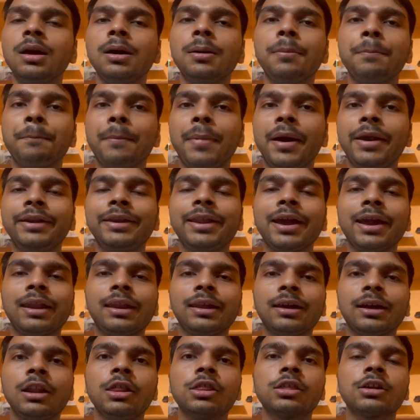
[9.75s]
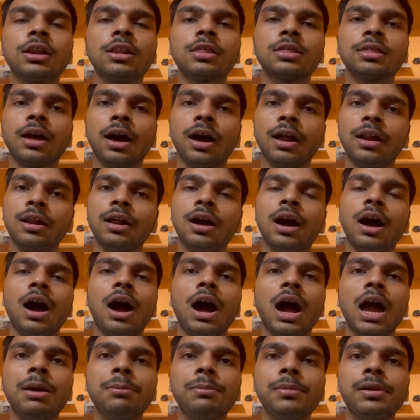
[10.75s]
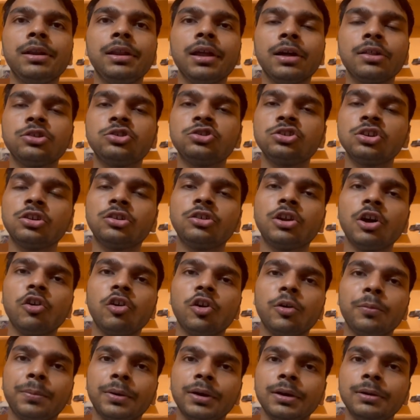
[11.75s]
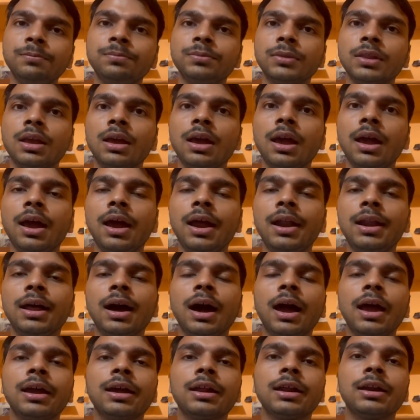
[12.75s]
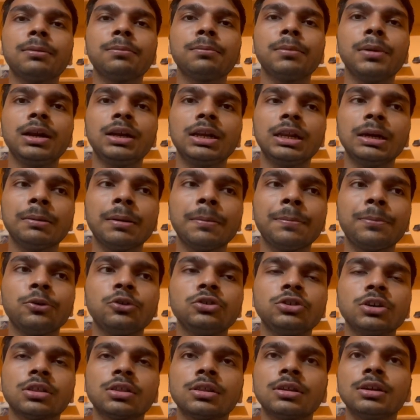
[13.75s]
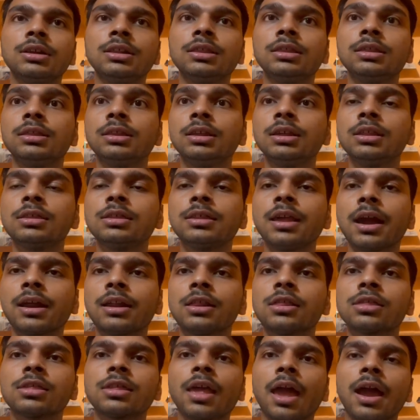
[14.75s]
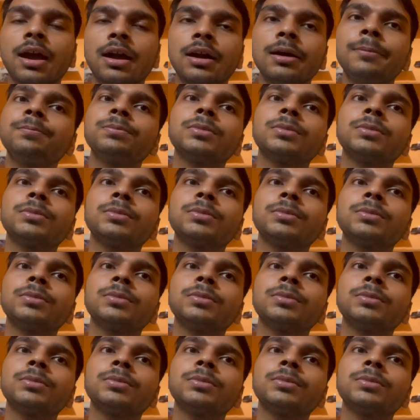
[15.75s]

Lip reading: My technical skills are I am a Next.JS developer and I create multiple projects in this tech stack